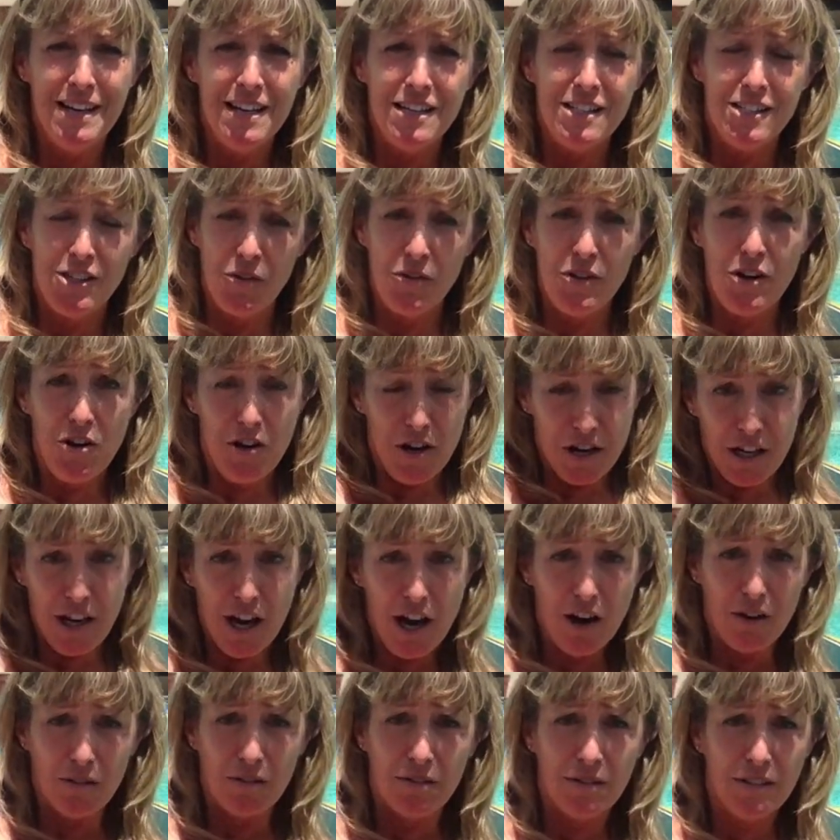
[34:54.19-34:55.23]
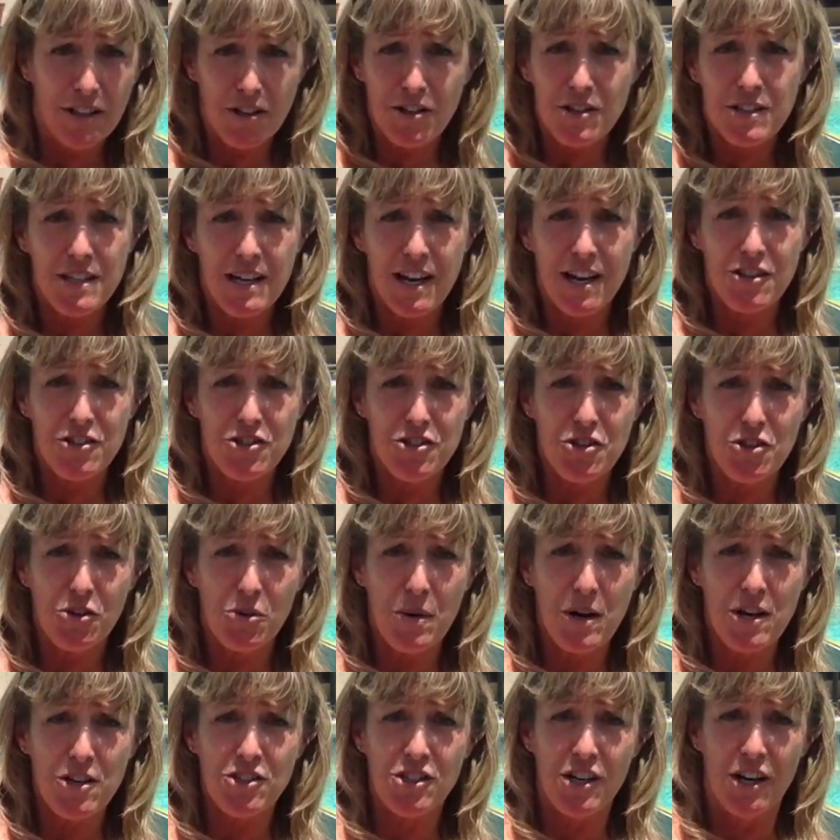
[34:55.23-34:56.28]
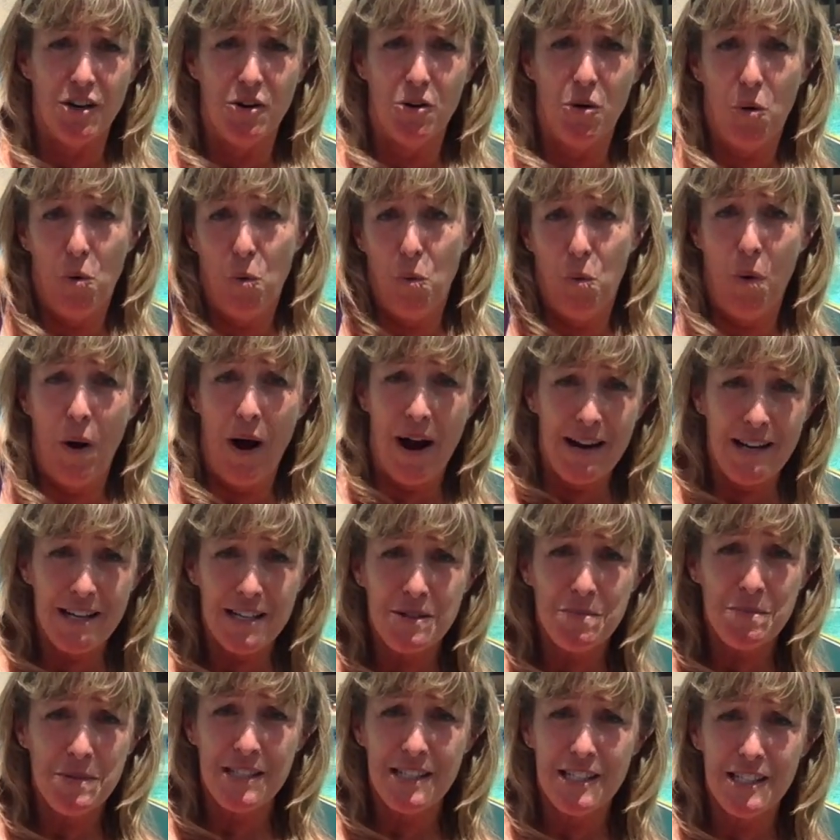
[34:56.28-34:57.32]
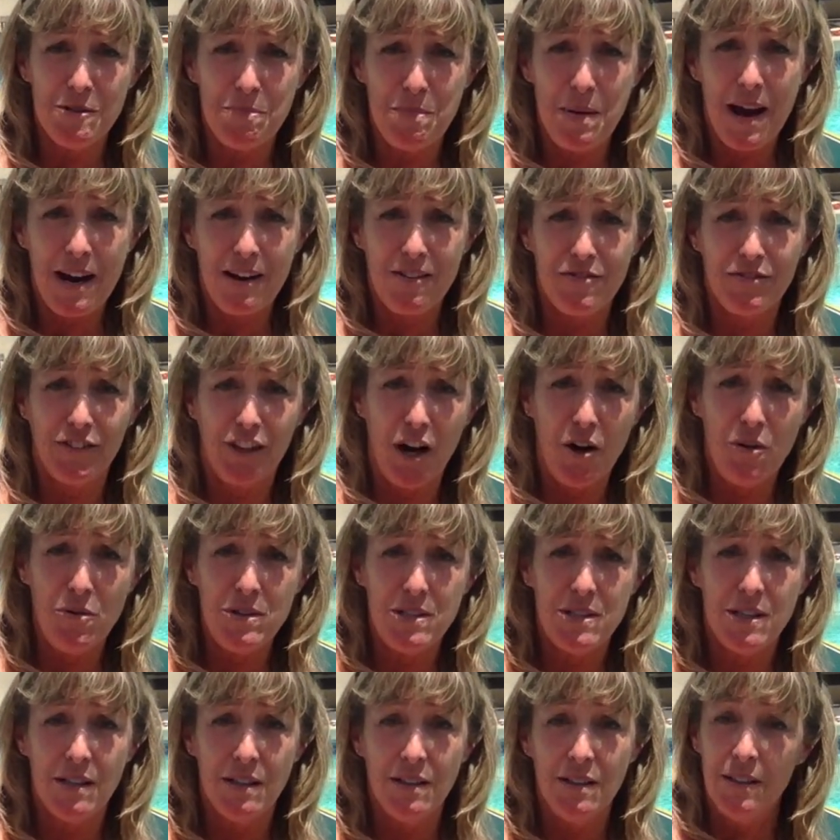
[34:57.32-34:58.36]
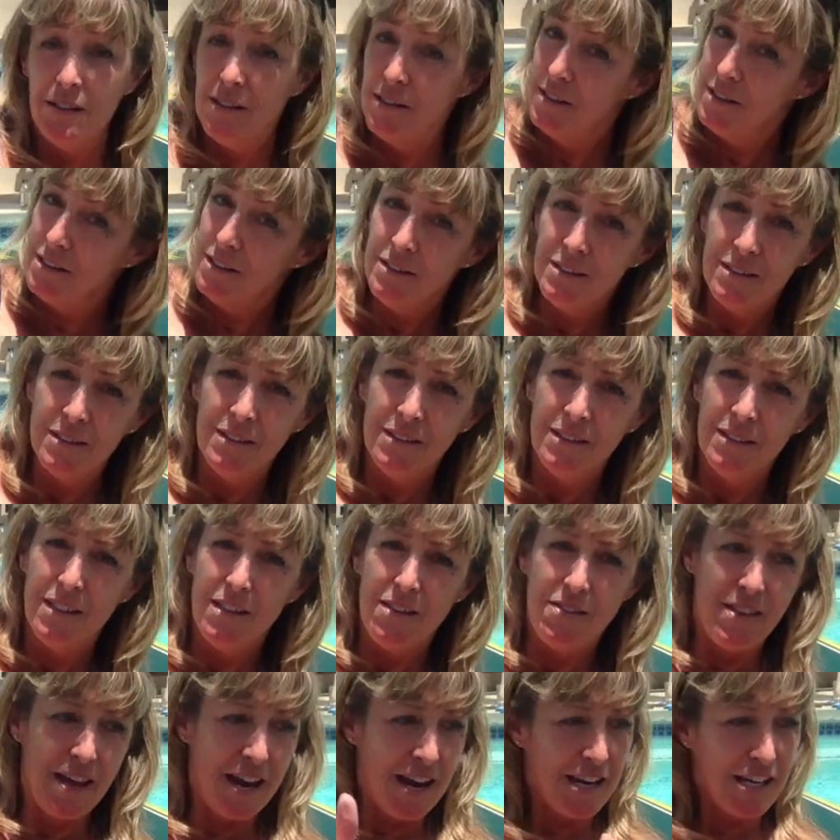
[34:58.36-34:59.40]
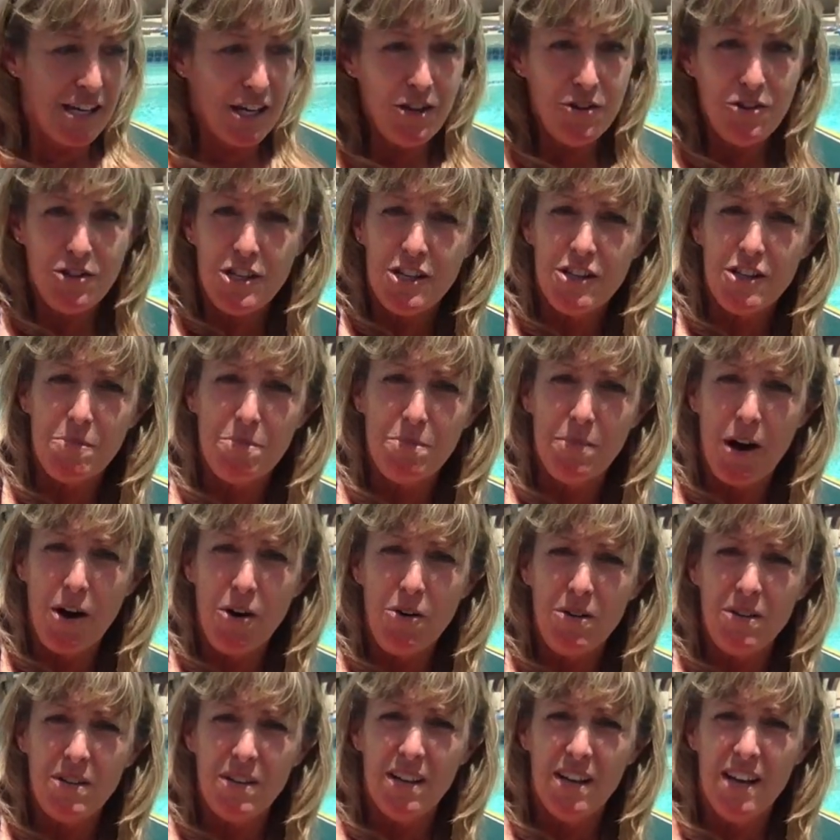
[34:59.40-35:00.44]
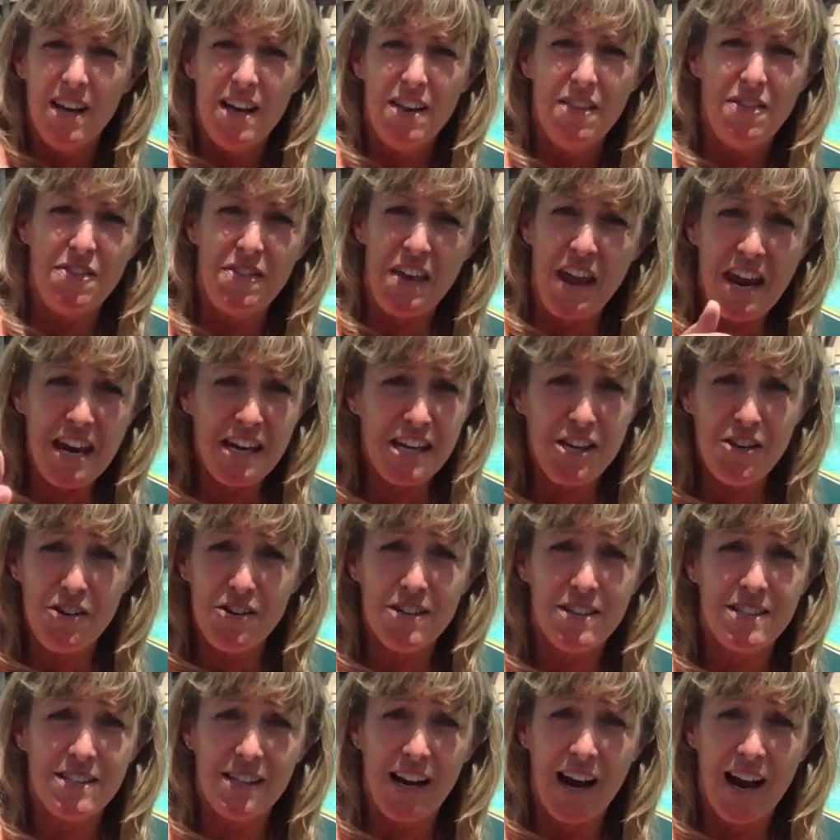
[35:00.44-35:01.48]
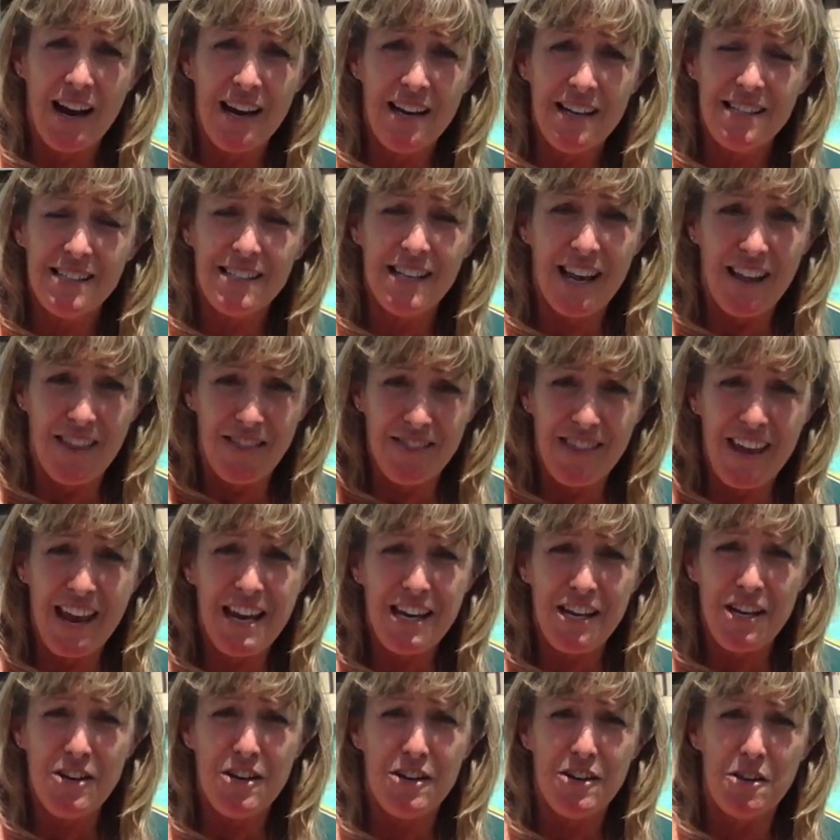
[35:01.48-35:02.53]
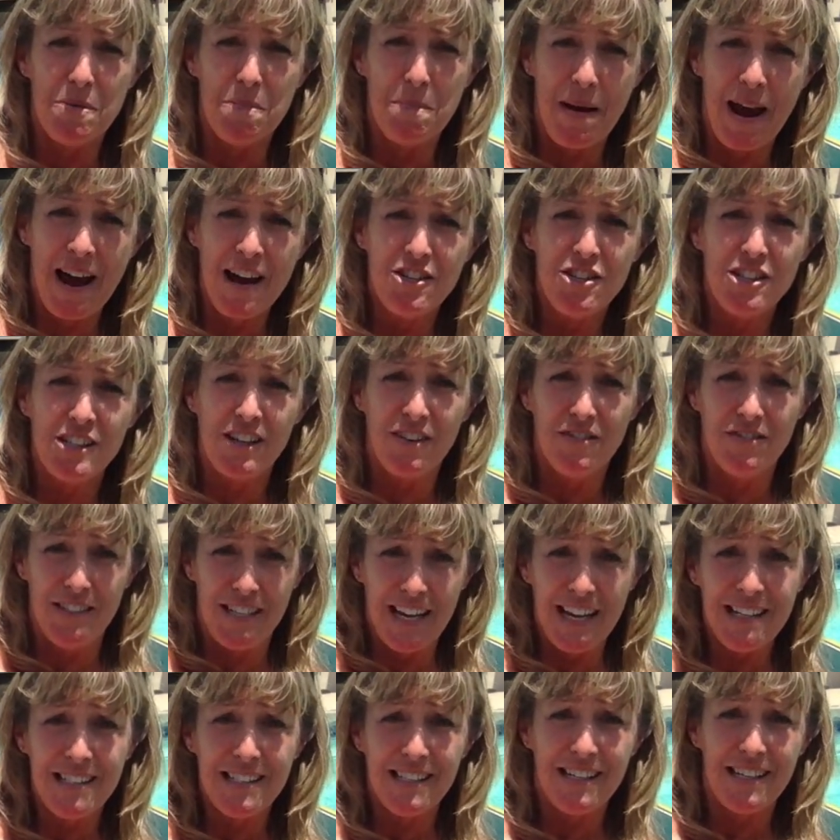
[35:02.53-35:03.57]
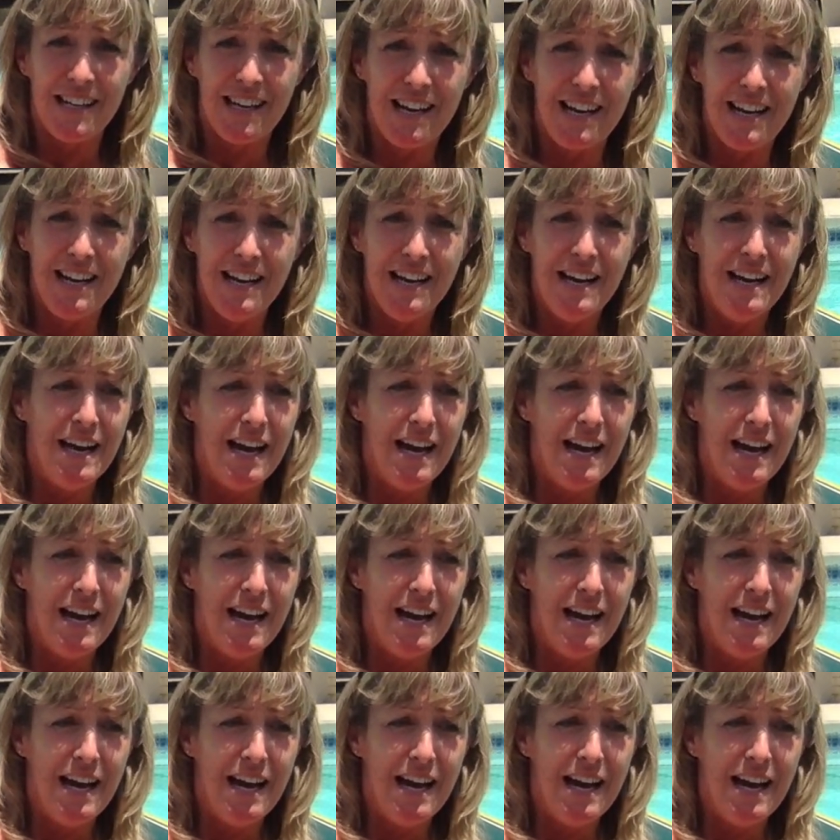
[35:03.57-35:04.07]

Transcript: So there you go. There's the answer to your question. Why does Mrs. Peck float? Thank you to the boat, thank you to science, and thank you to the magic of density.